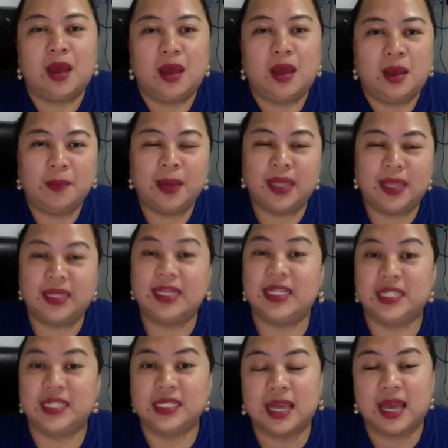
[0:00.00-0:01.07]
but this
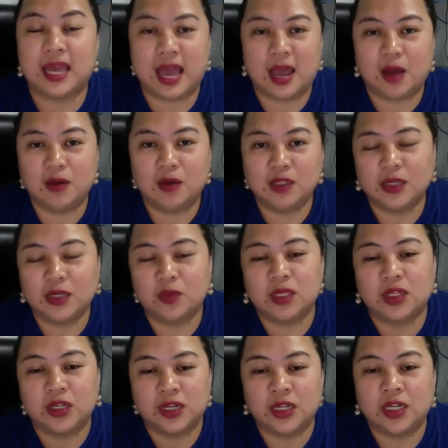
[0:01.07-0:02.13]
is a house that we
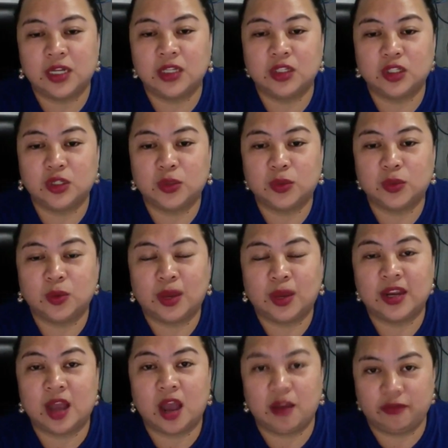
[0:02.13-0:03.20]
turn into an
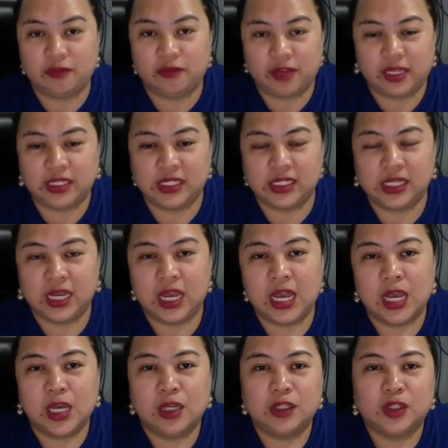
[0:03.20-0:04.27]
office.
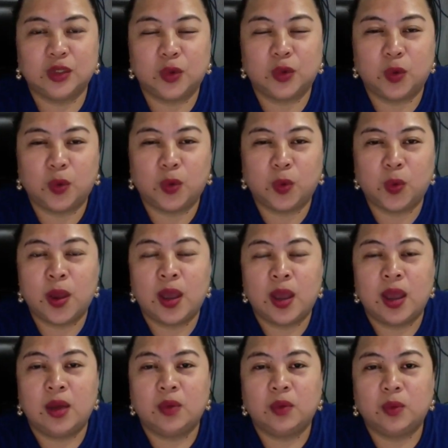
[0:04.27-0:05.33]
So
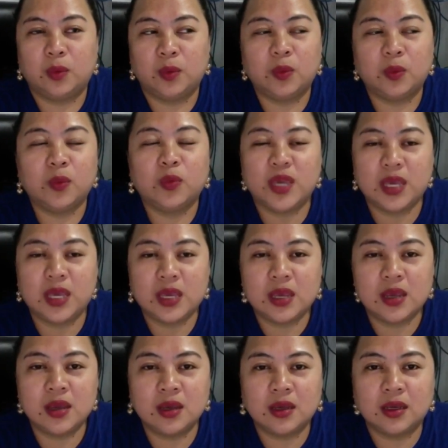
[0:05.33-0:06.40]

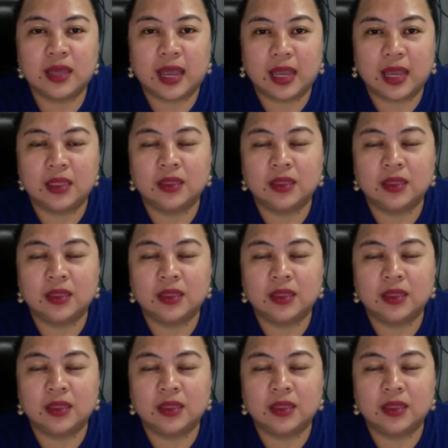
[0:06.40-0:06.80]
we can